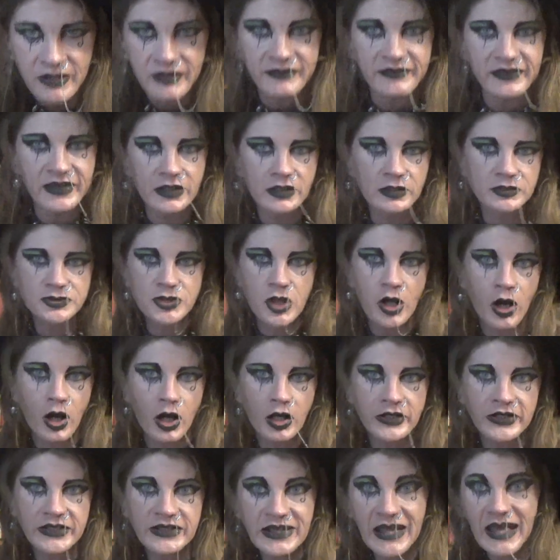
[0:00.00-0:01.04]
They're
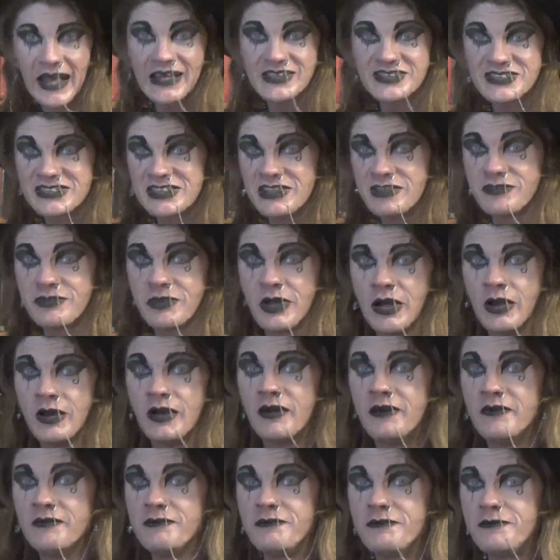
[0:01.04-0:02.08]
talking as if
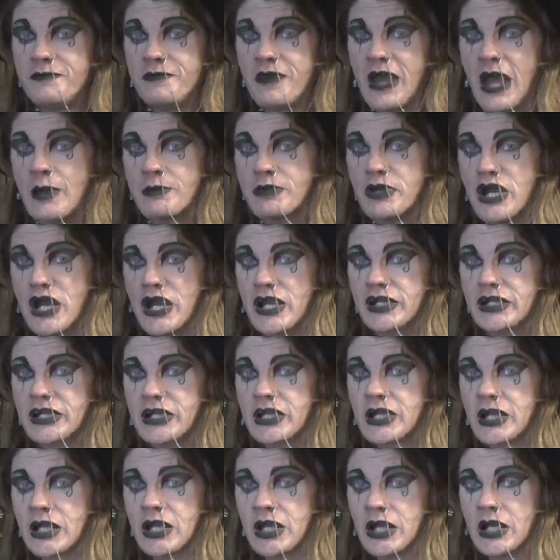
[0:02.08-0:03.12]

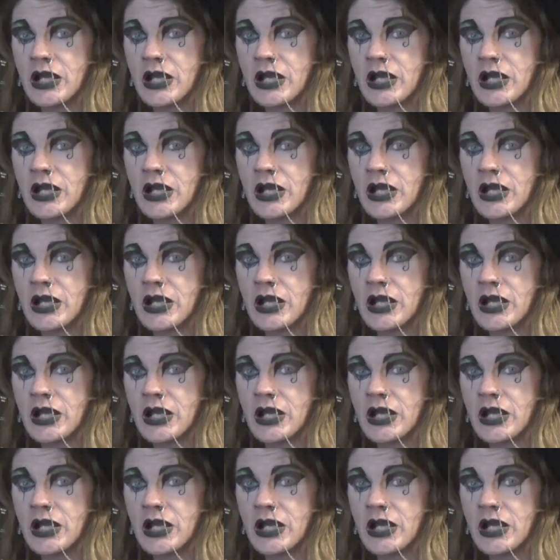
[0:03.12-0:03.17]
fabric